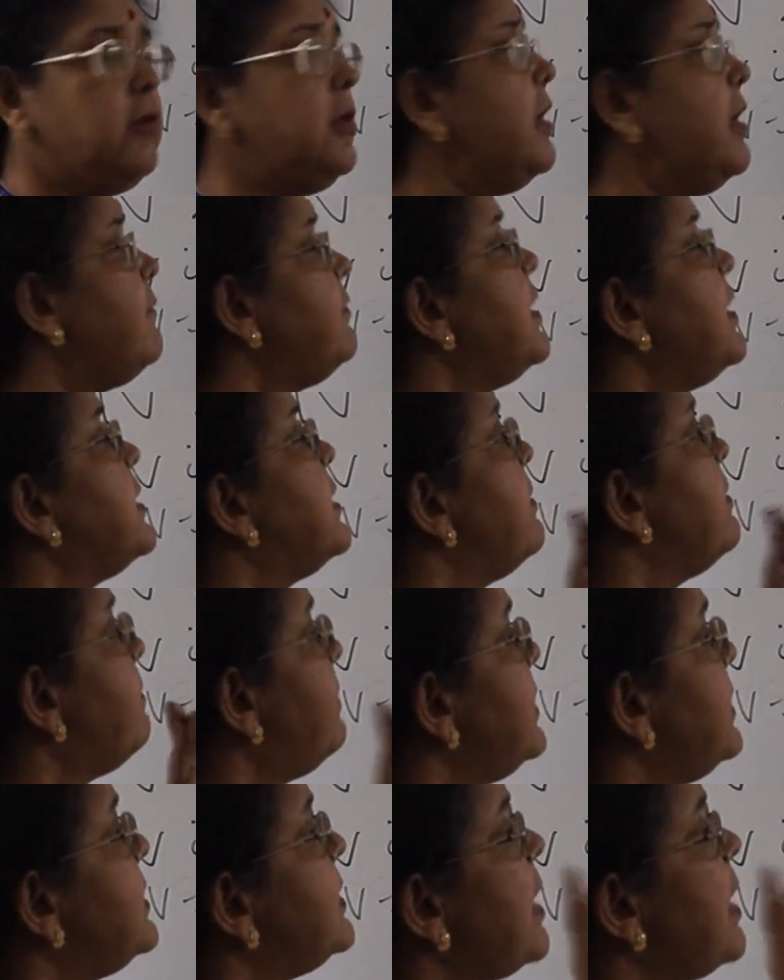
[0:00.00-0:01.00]
If they
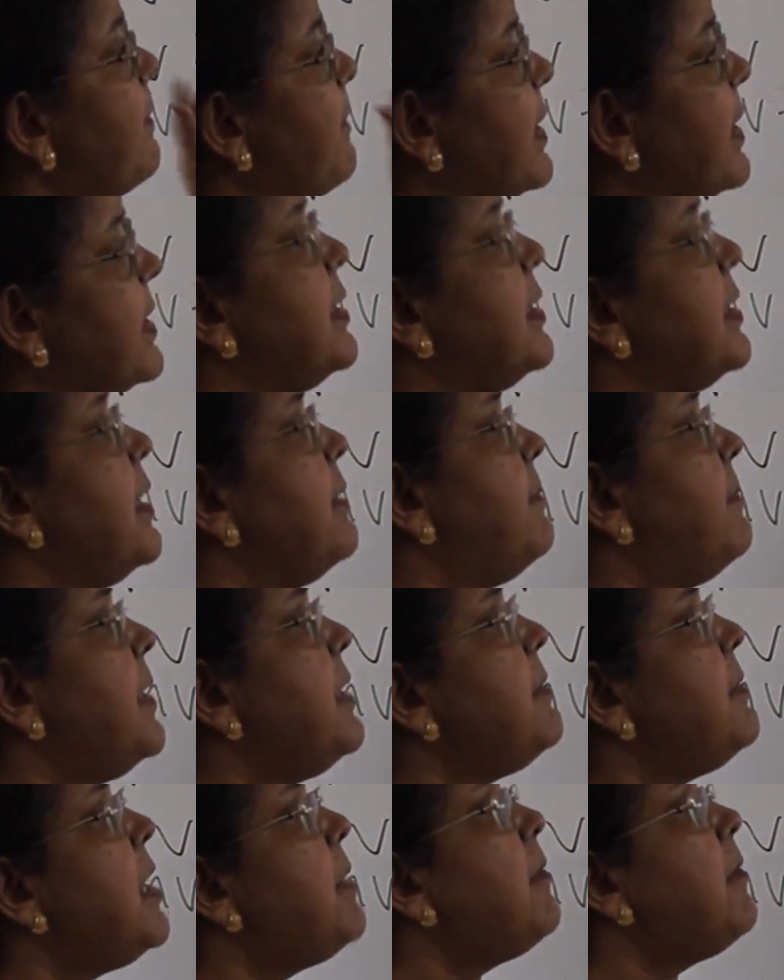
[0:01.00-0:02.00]
simply say
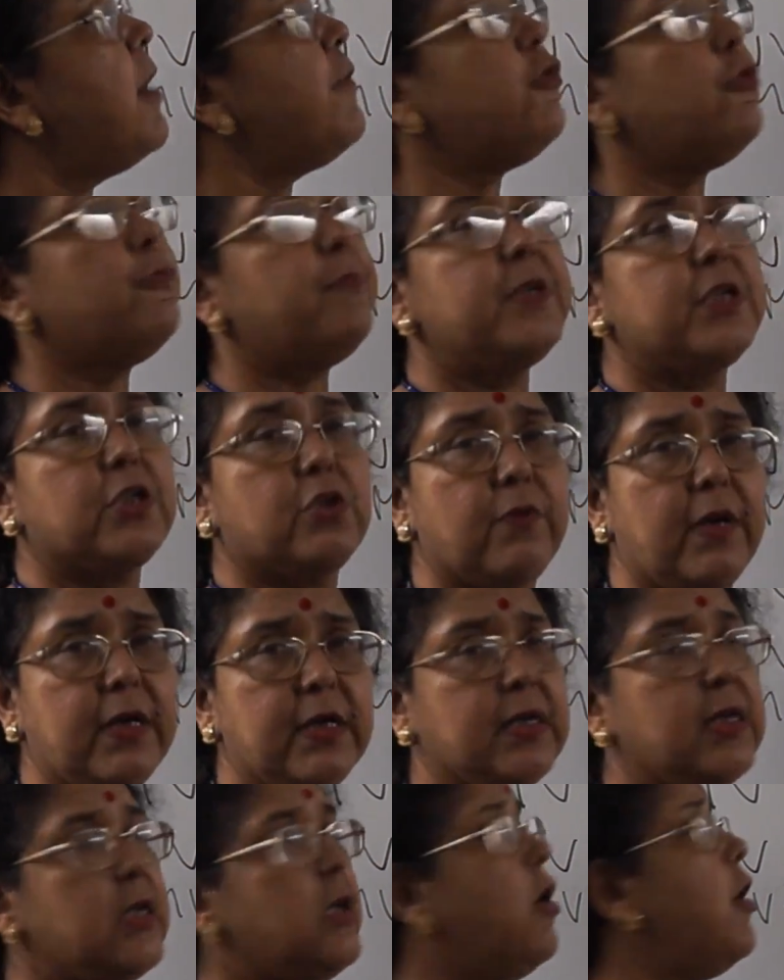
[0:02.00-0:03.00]
premium of rupees
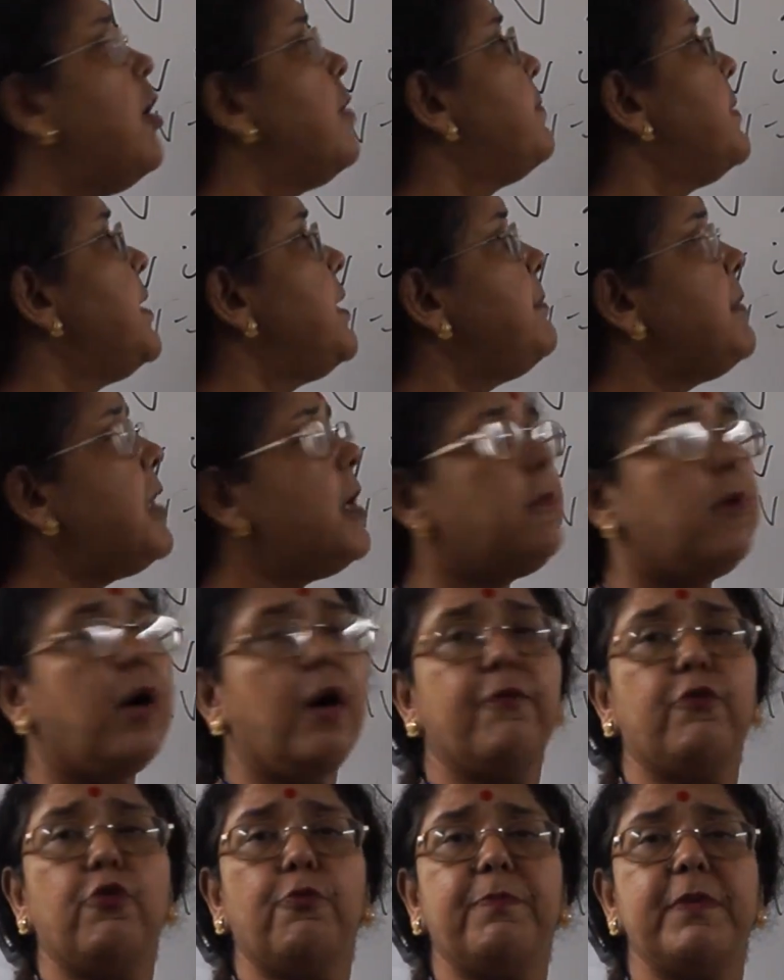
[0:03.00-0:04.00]
20 or premium
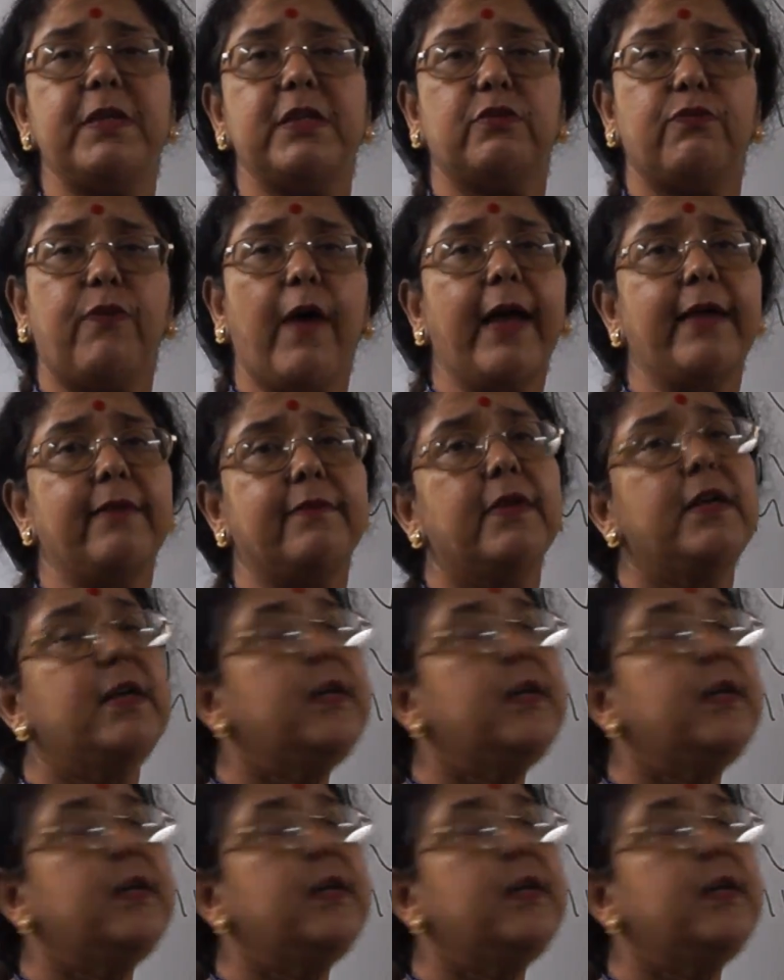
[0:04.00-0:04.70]
of rupees 5,